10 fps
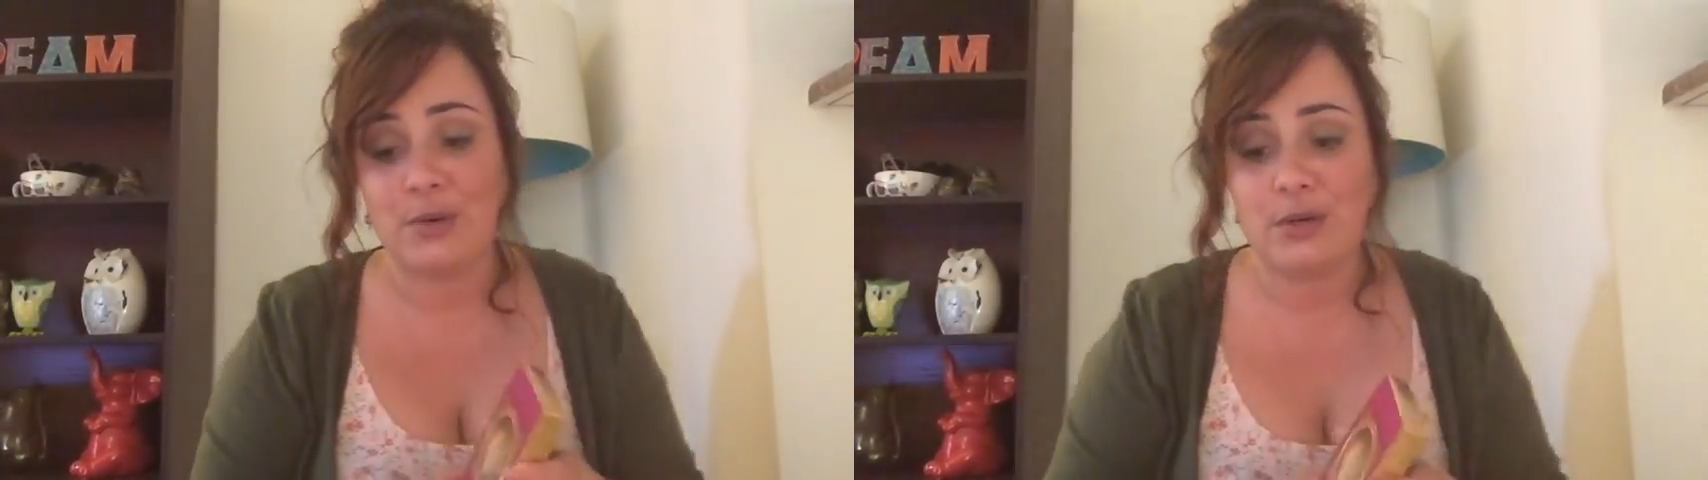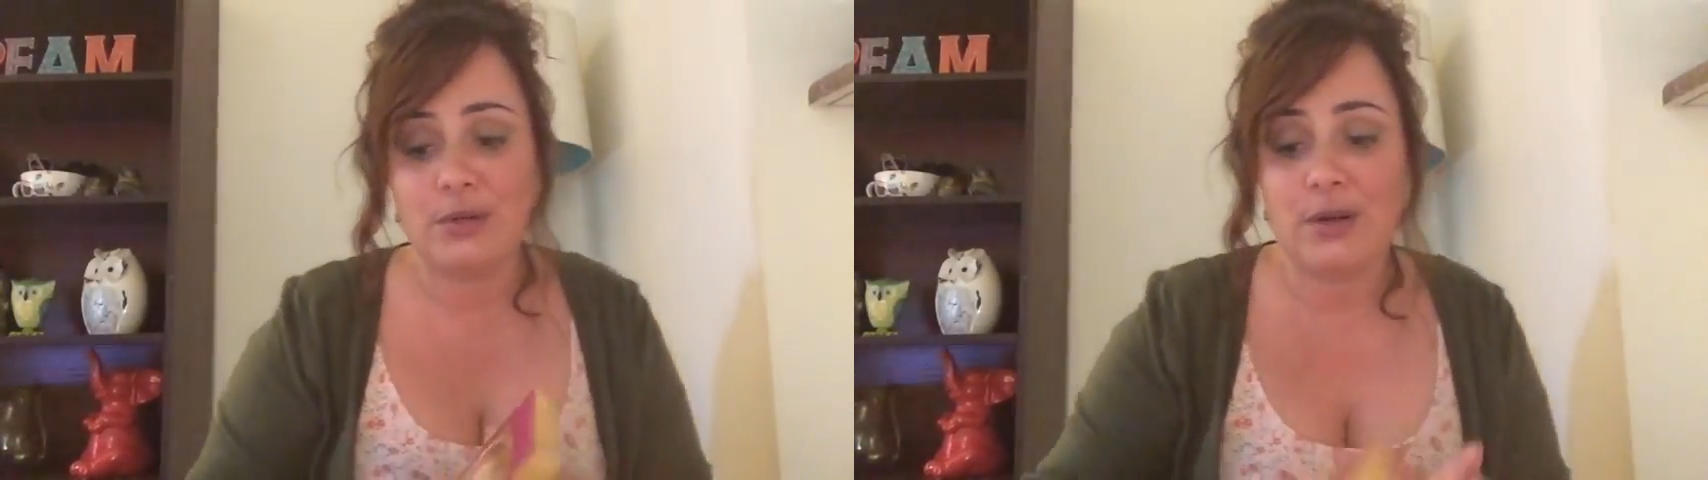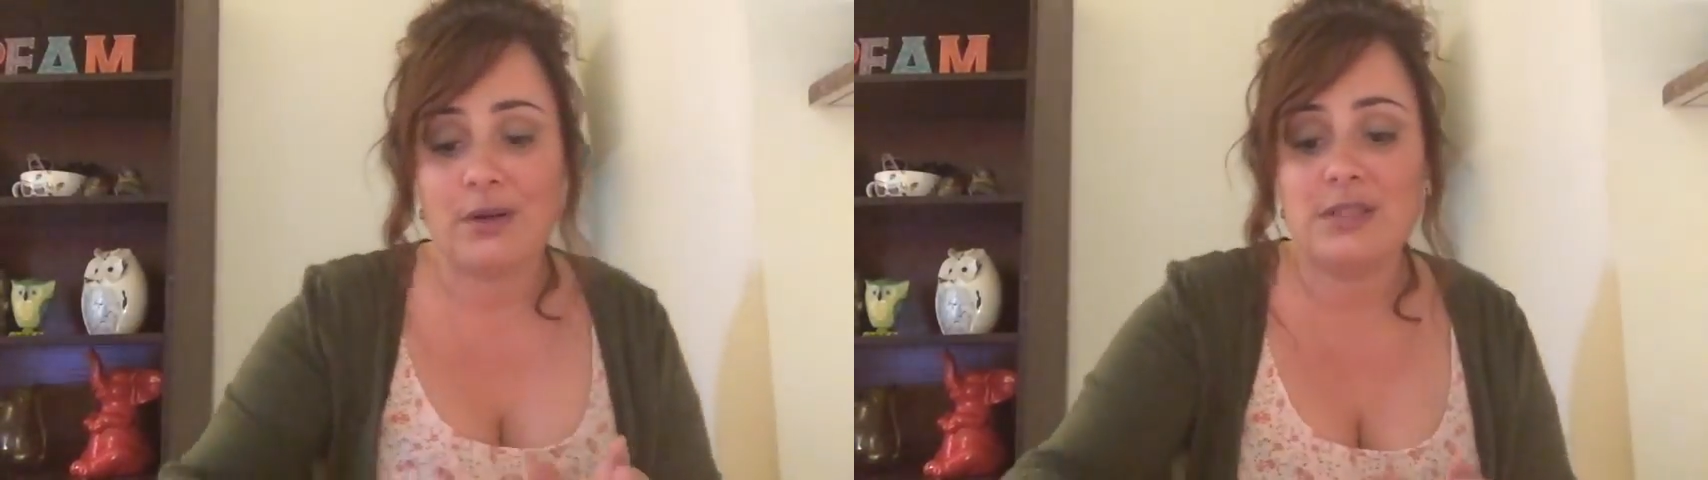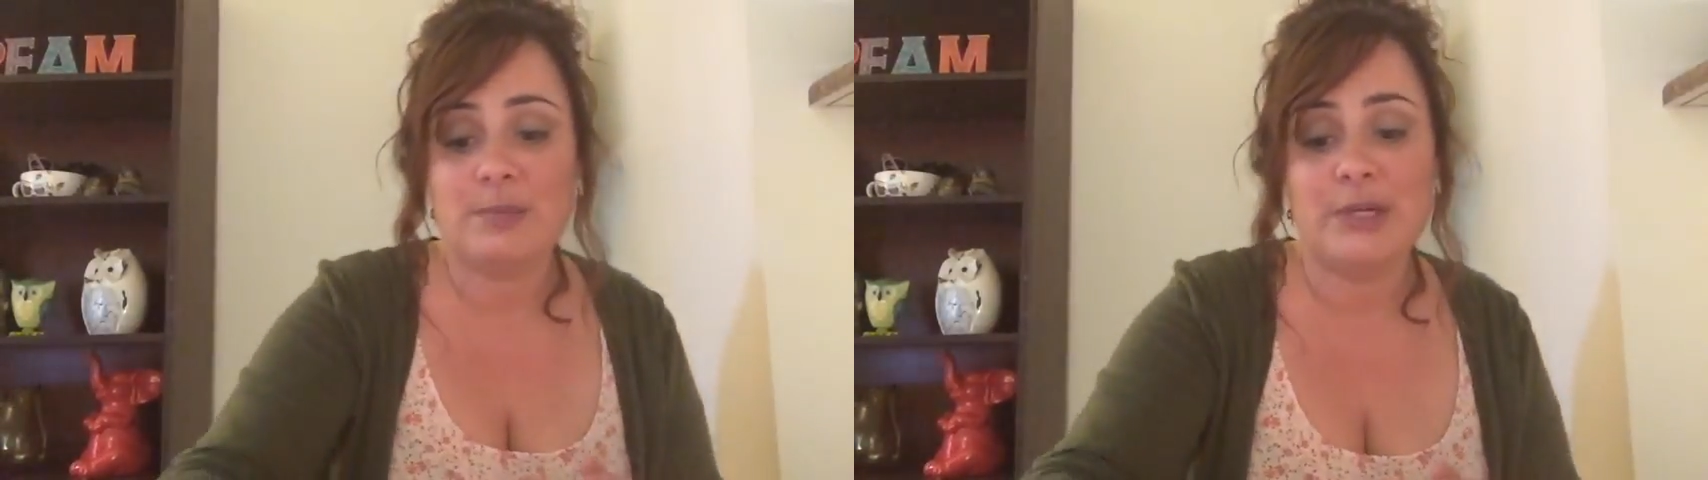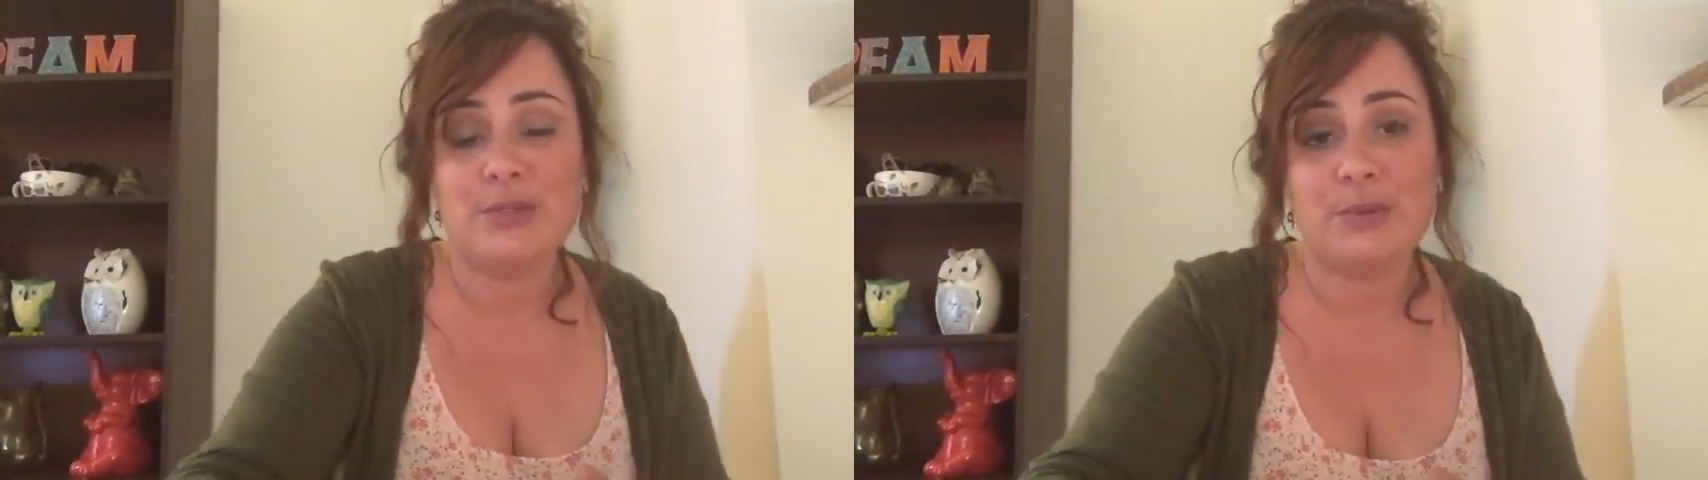Oracle cards
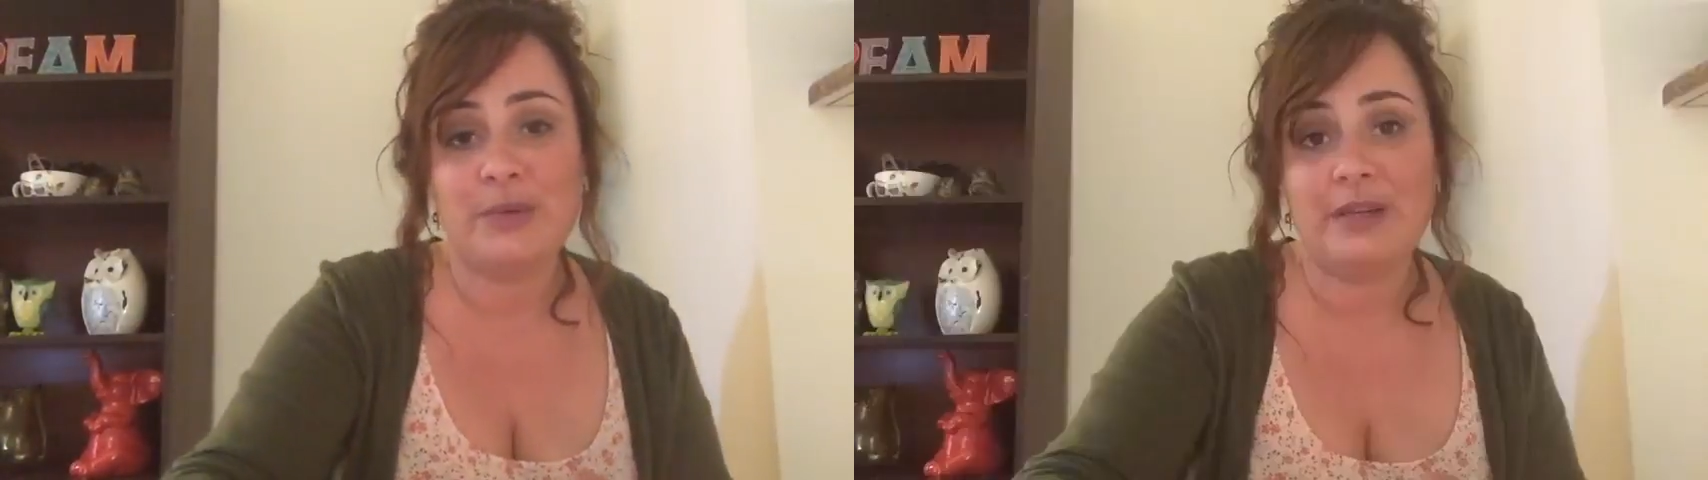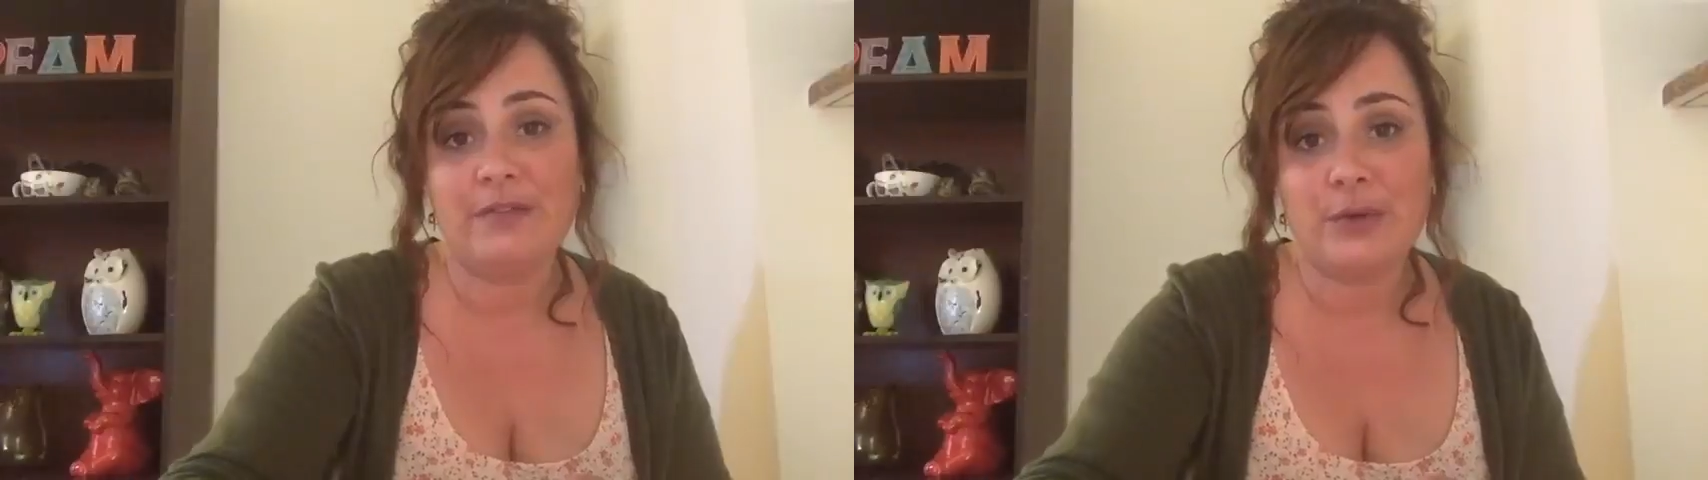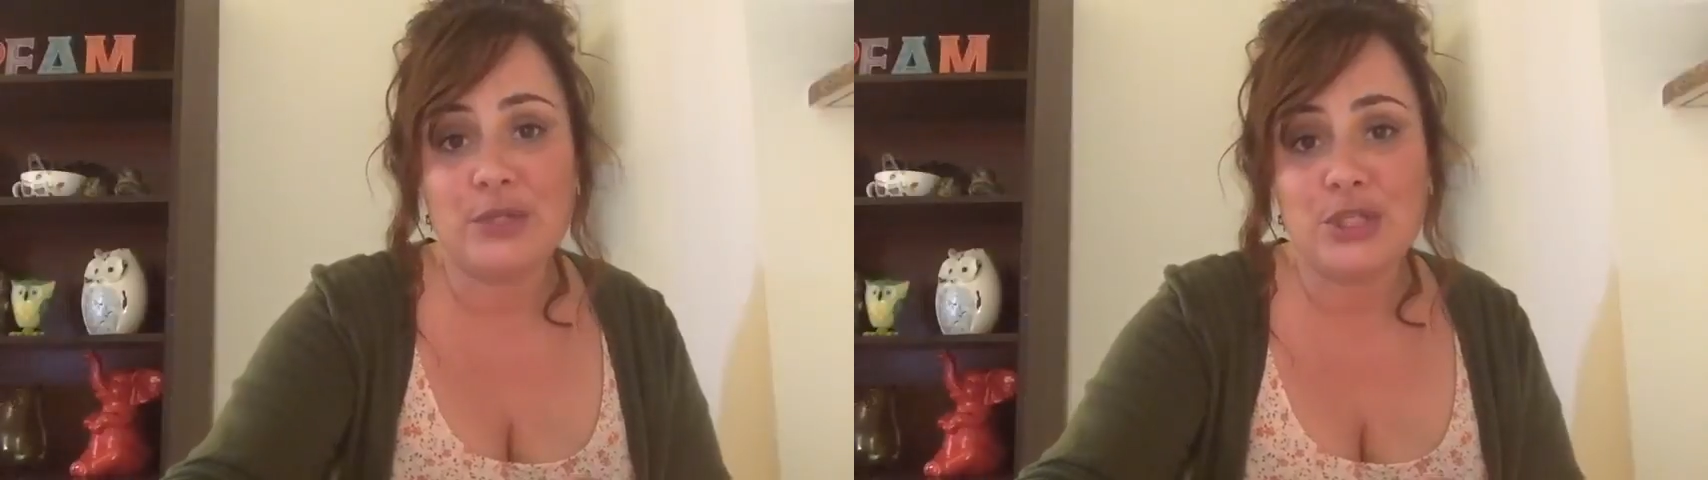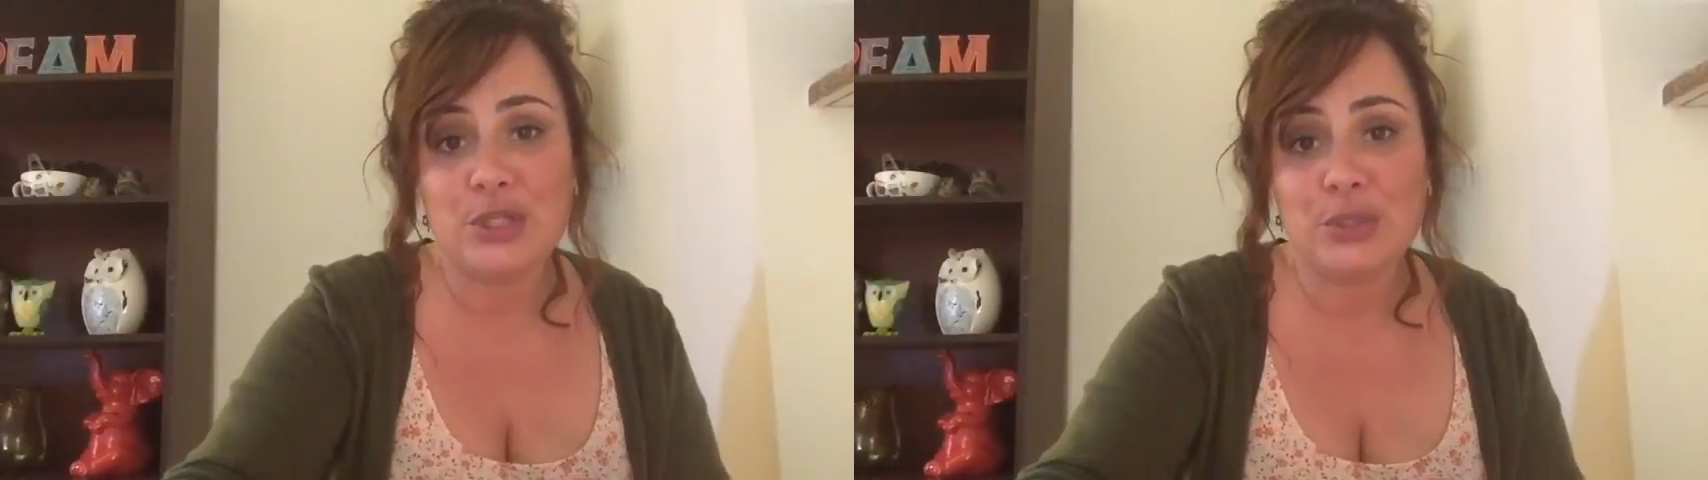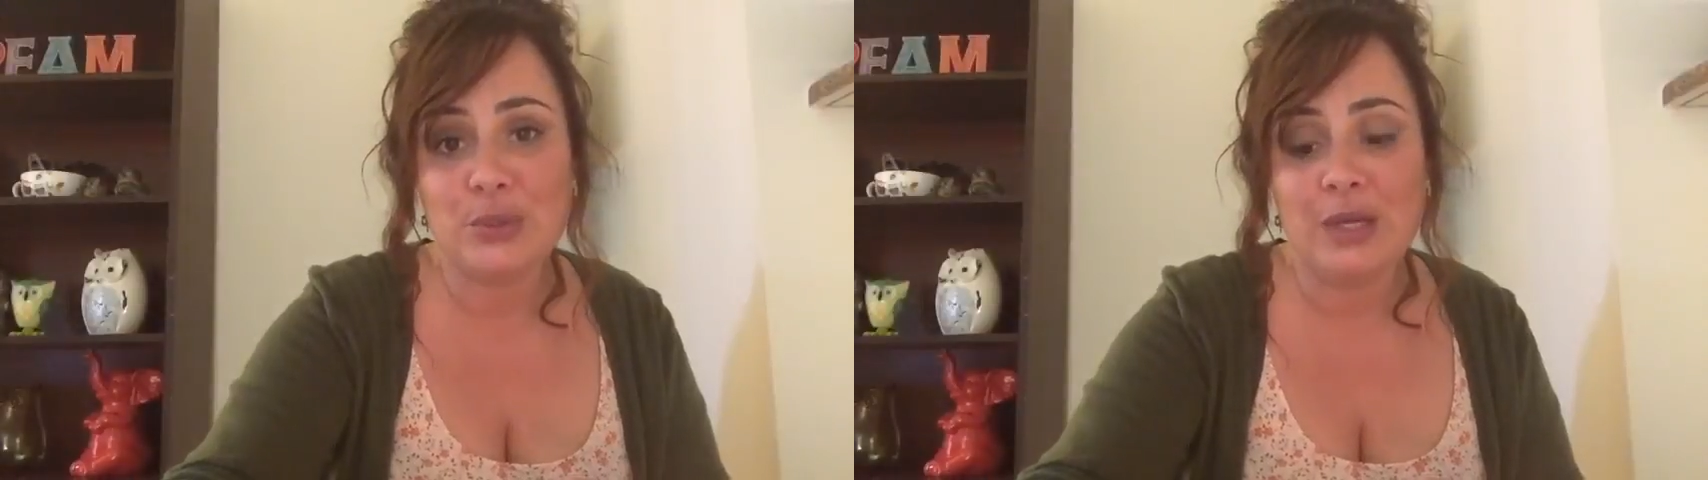by Doreen
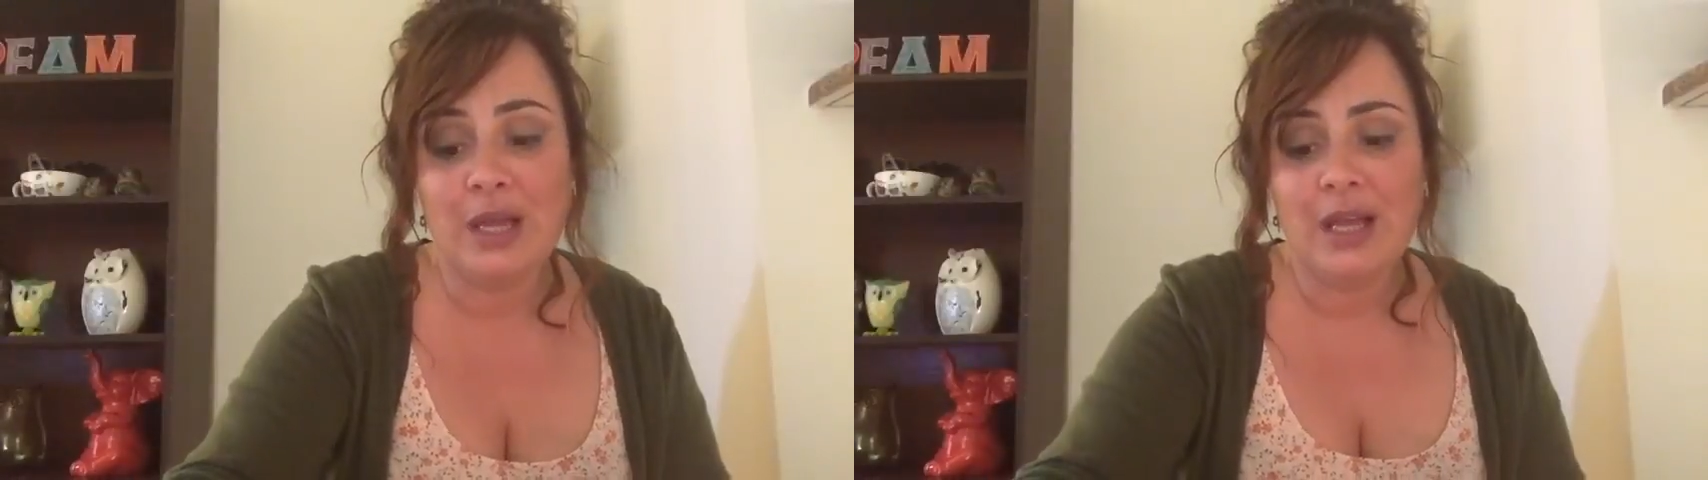Virtue.